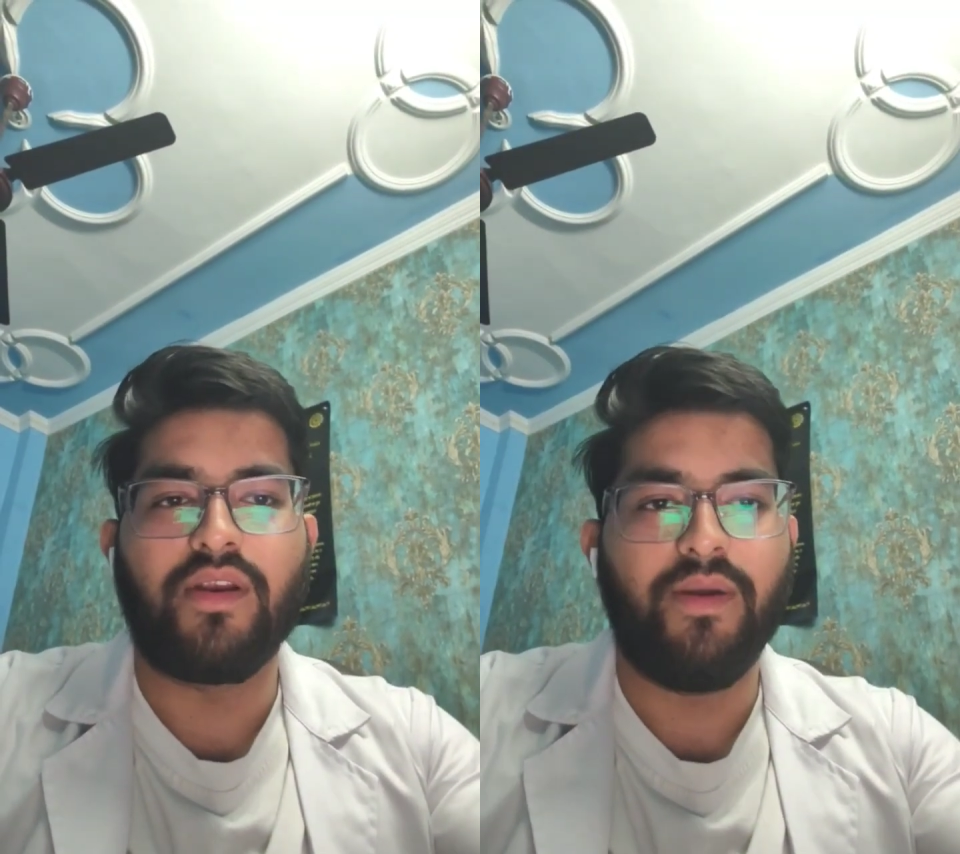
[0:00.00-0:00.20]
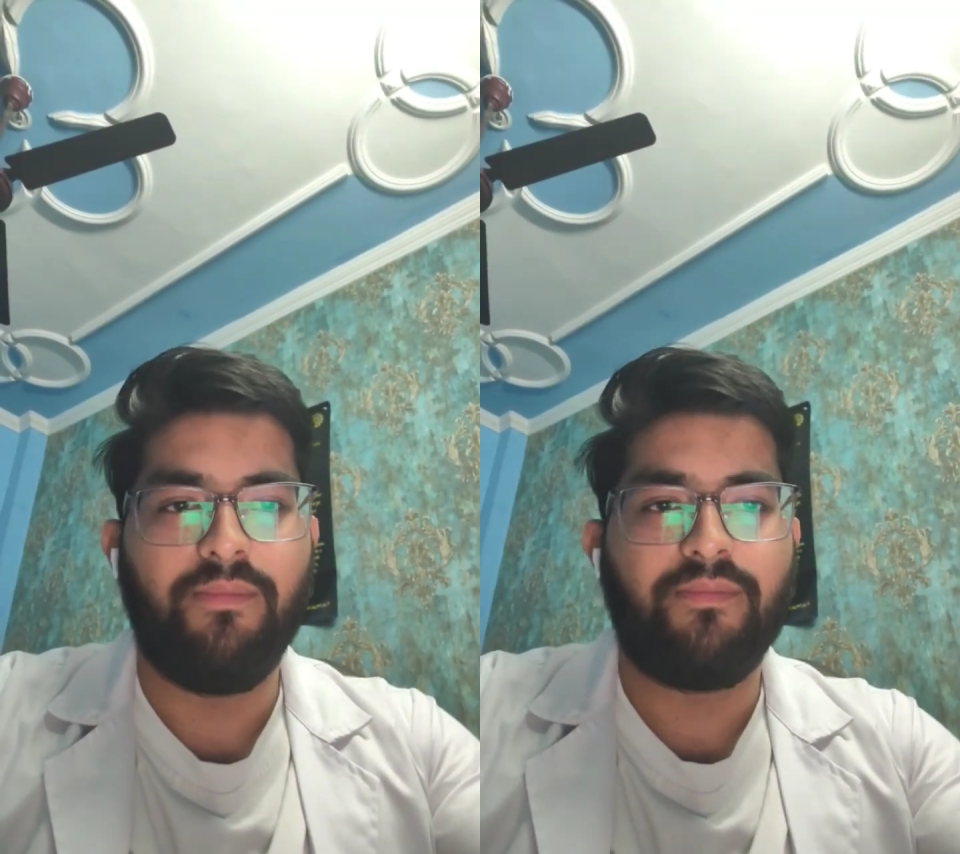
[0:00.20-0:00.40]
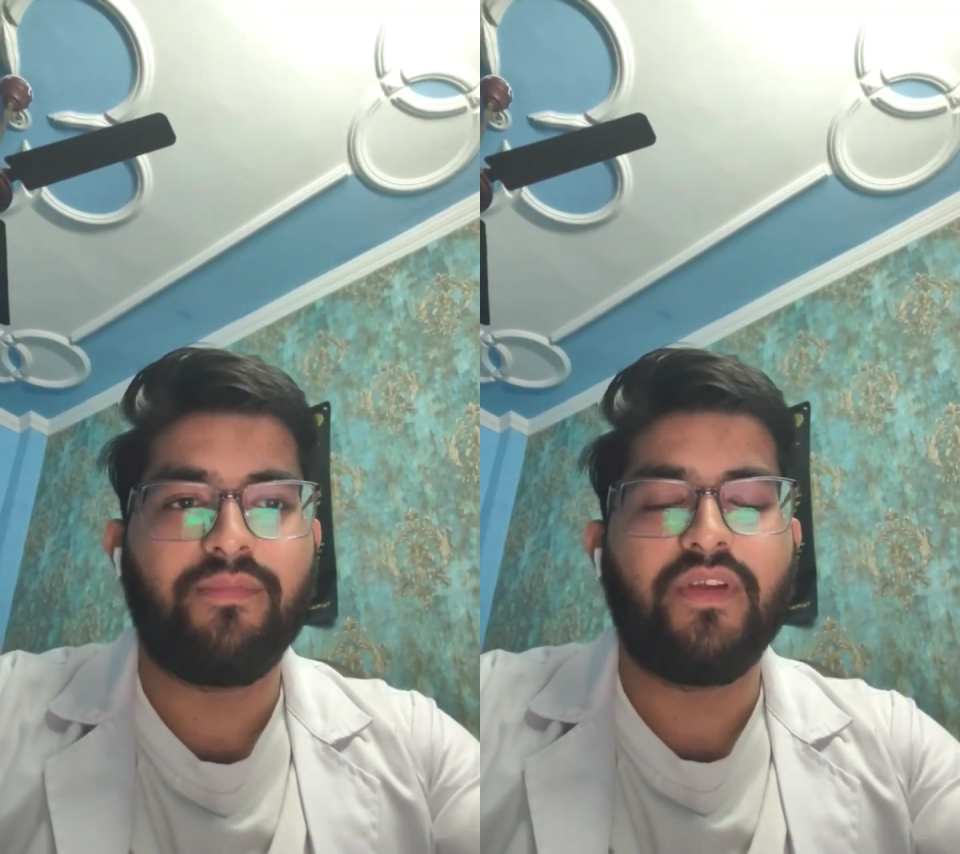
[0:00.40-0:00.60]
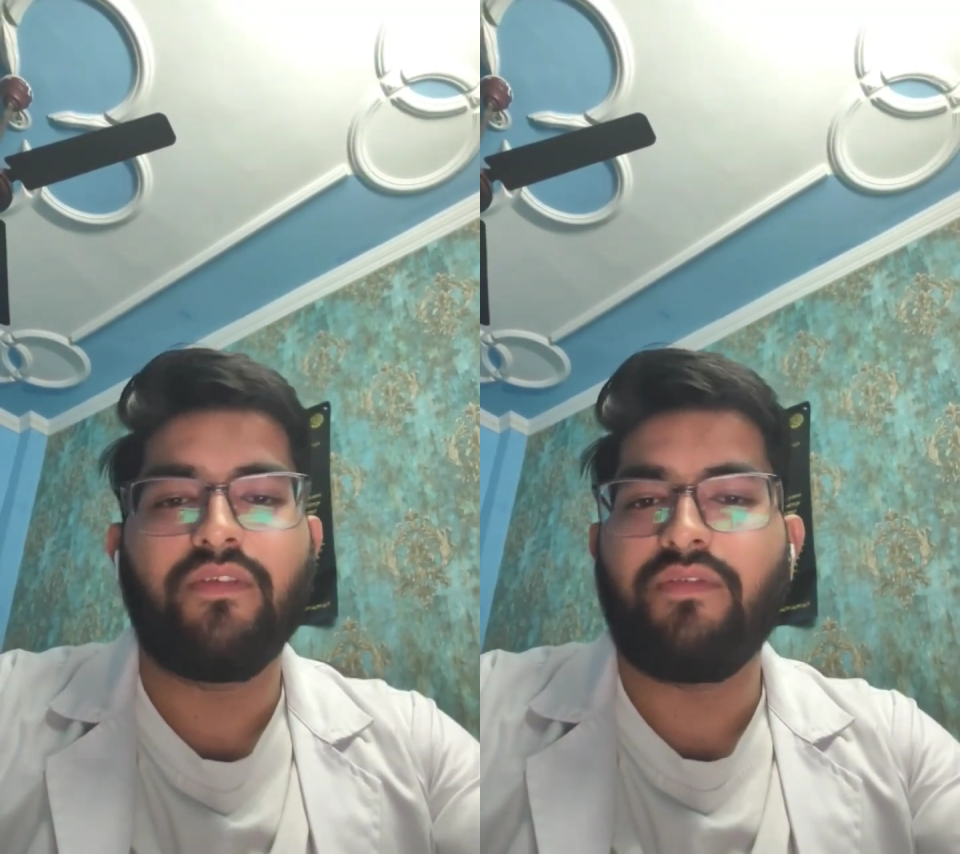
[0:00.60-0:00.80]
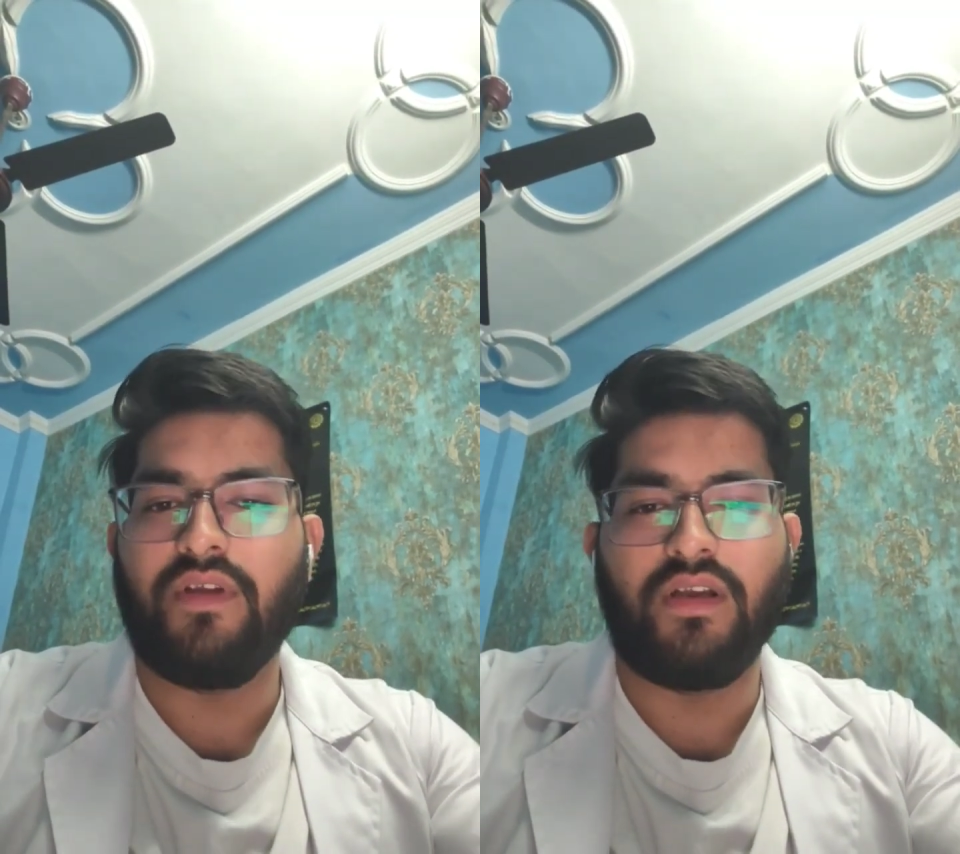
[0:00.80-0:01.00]

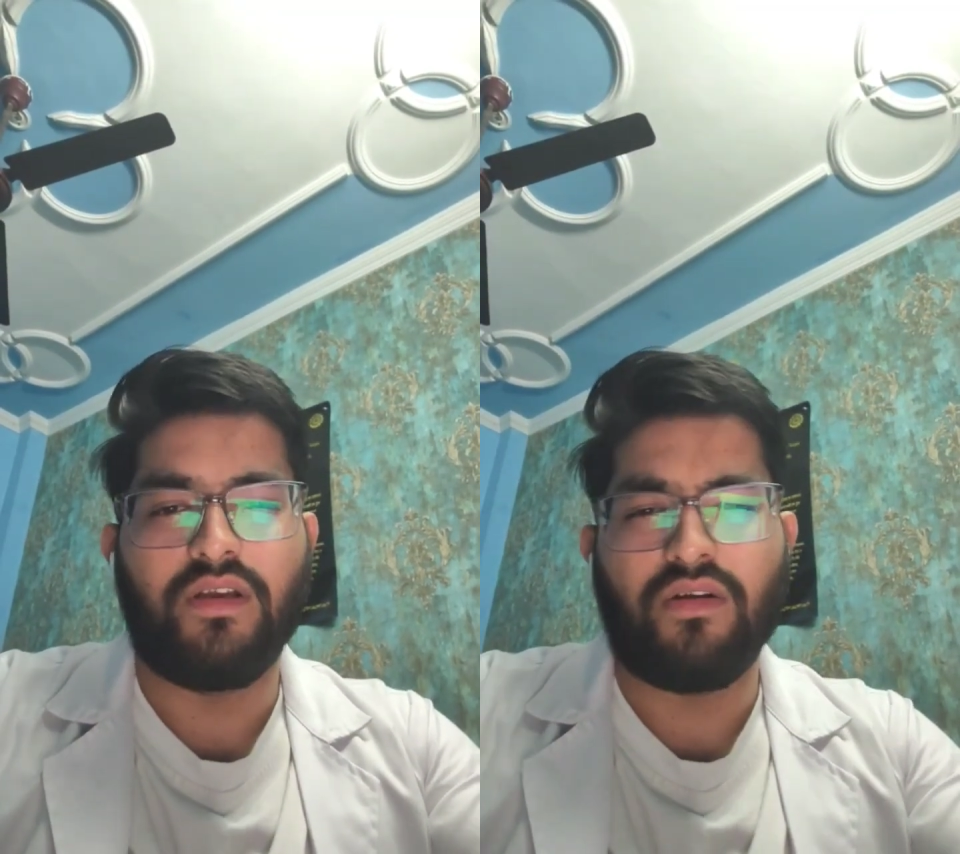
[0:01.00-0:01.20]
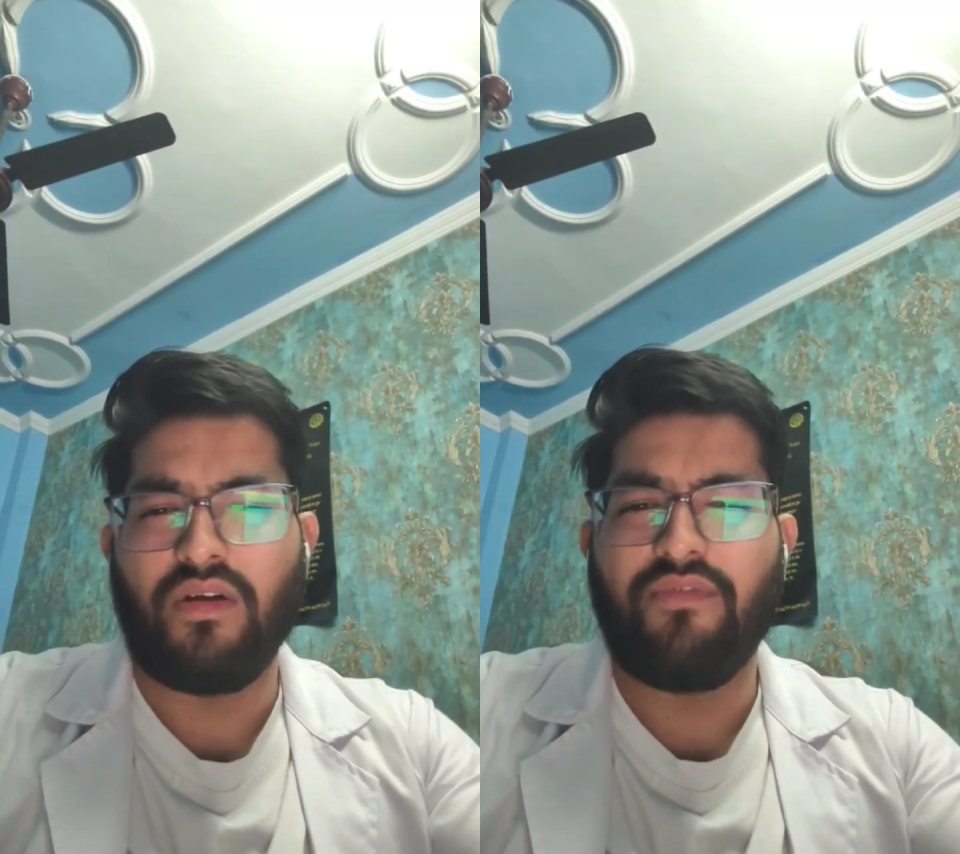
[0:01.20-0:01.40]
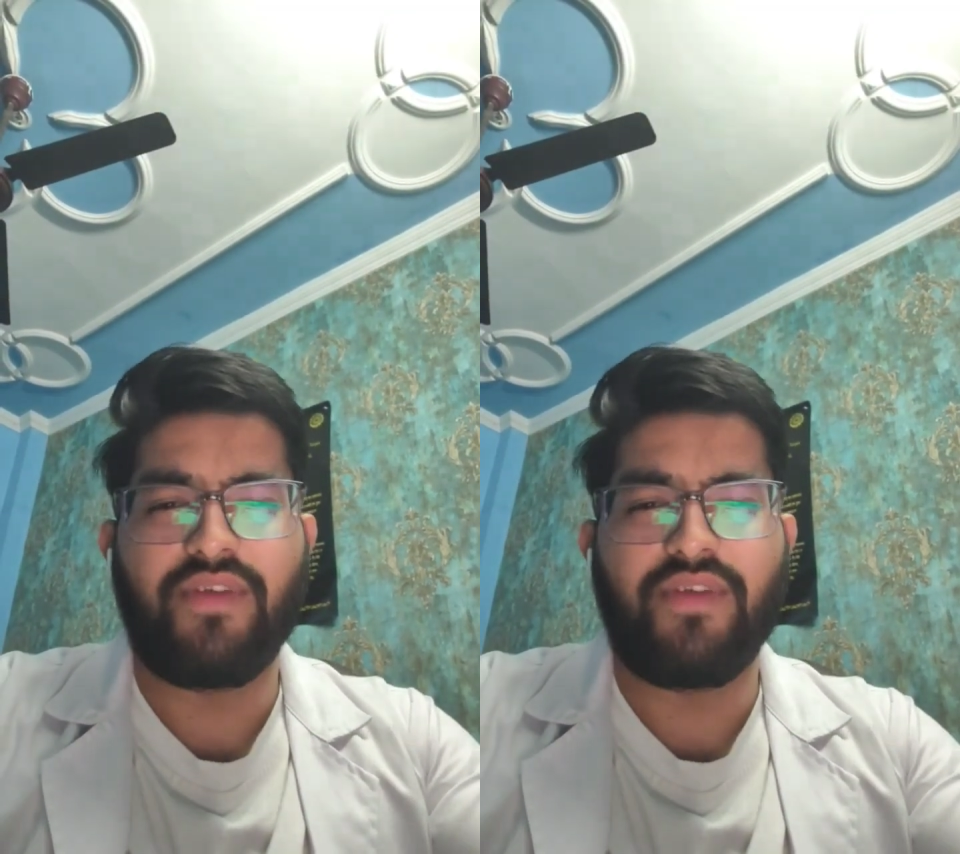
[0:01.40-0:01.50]
rub.